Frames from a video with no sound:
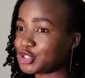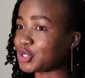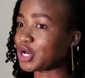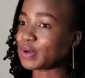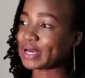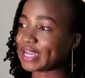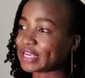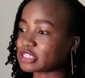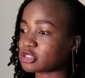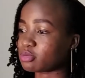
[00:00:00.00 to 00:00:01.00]
to our
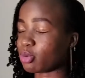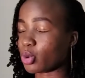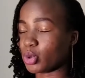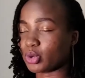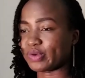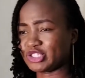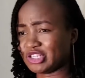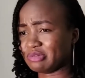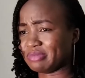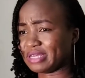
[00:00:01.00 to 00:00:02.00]
next spunk, which
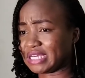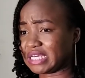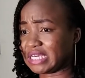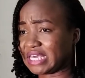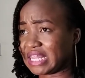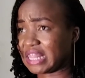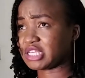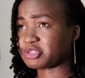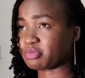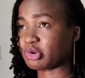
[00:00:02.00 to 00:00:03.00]
will be the
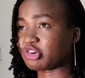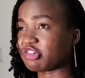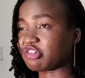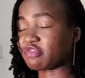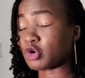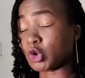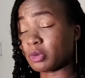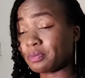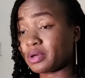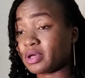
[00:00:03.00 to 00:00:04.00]
spunk of
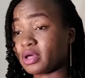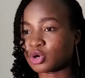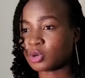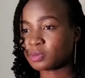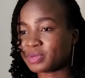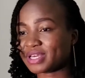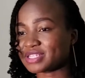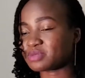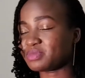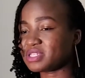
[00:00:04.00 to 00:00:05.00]
hope. Hope
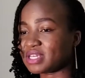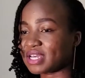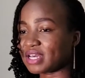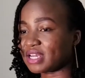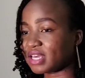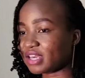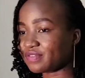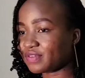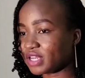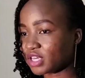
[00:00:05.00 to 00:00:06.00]
is basically a
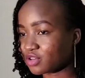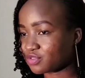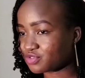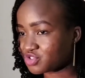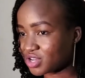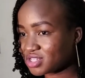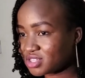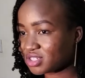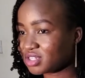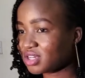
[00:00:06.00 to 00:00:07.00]
feeling of trust,